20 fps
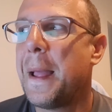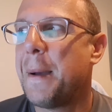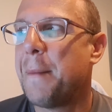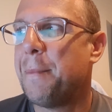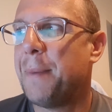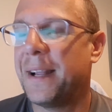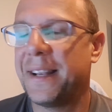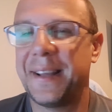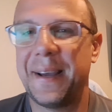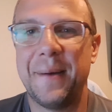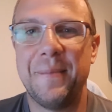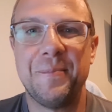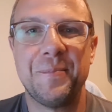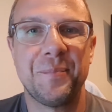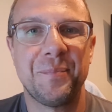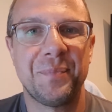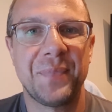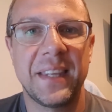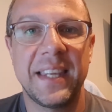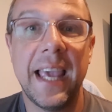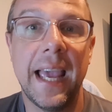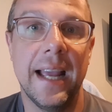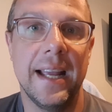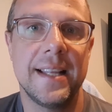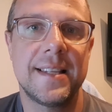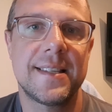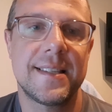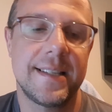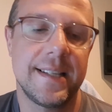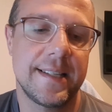But yeah,
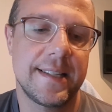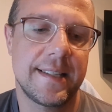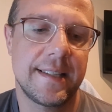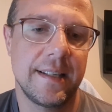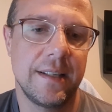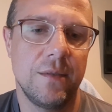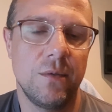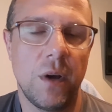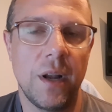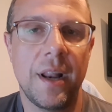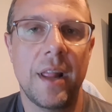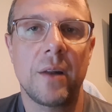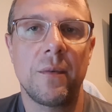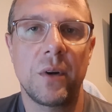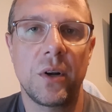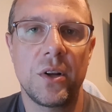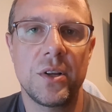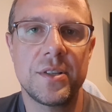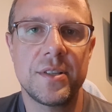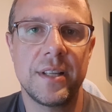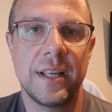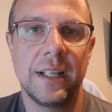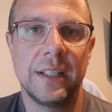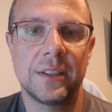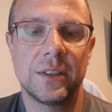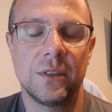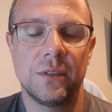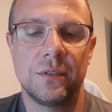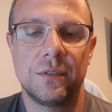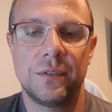it's just another one of those things
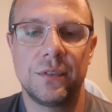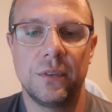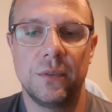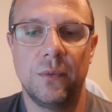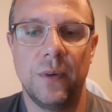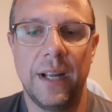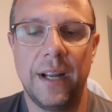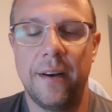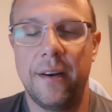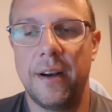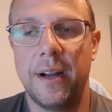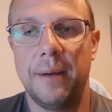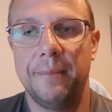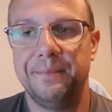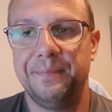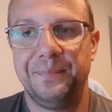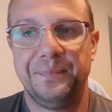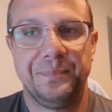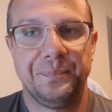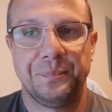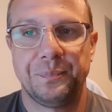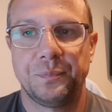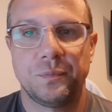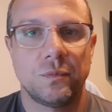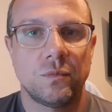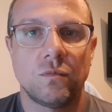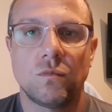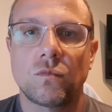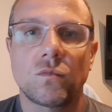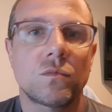of where,
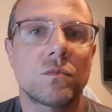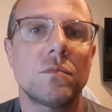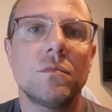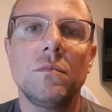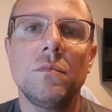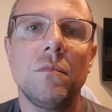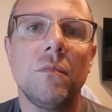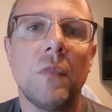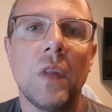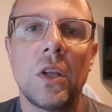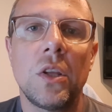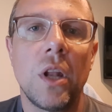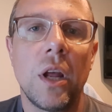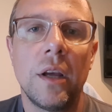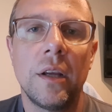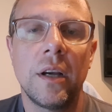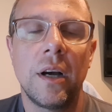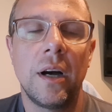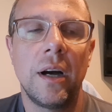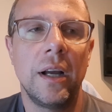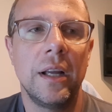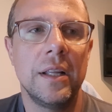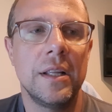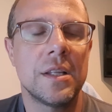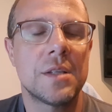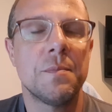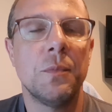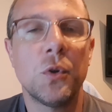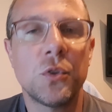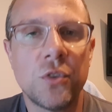
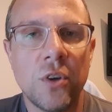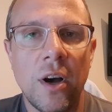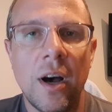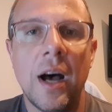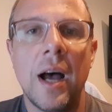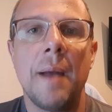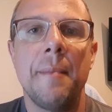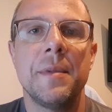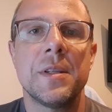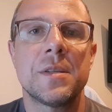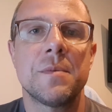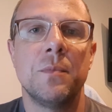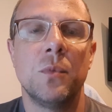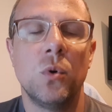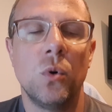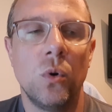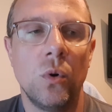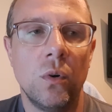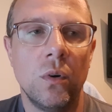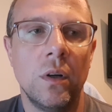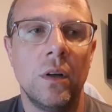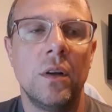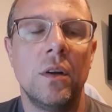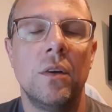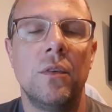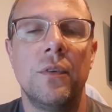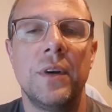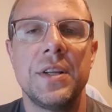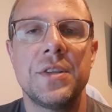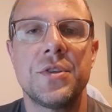it's more time, it's more
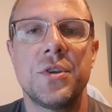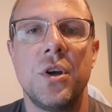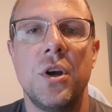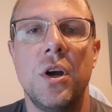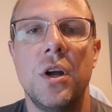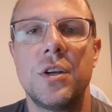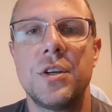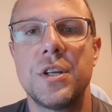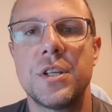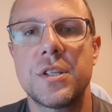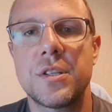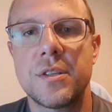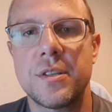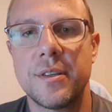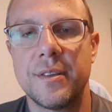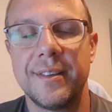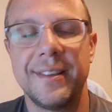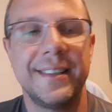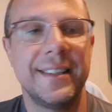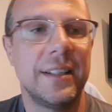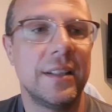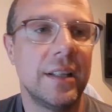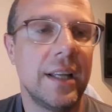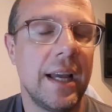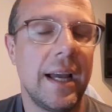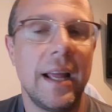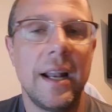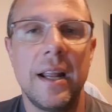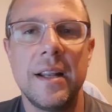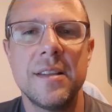research,
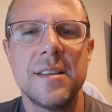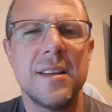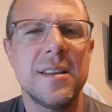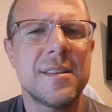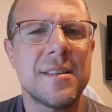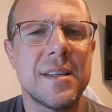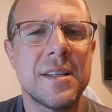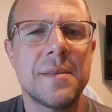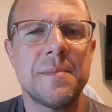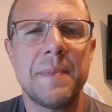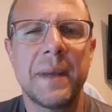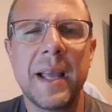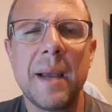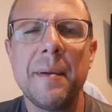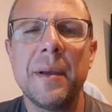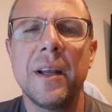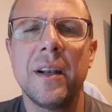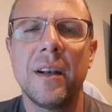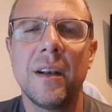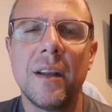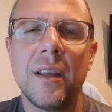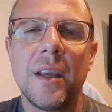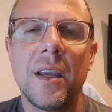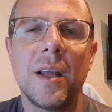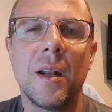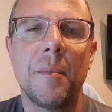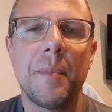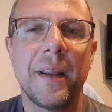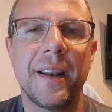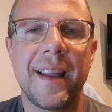and it's just becoming a
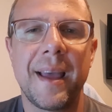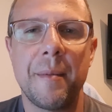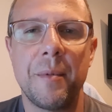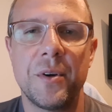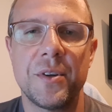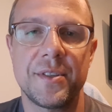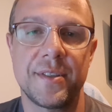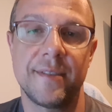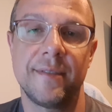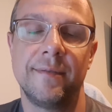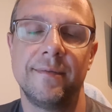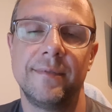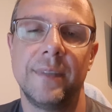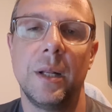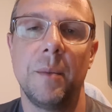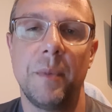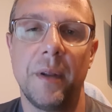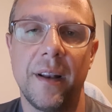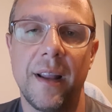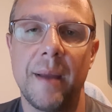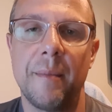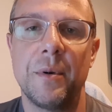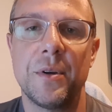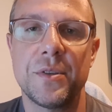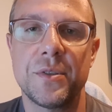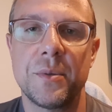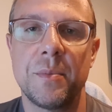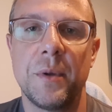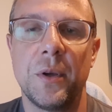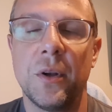little bit laborious
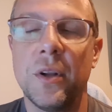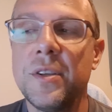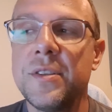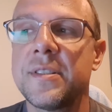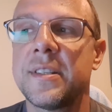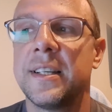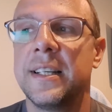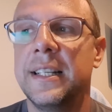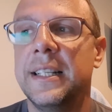to be honest.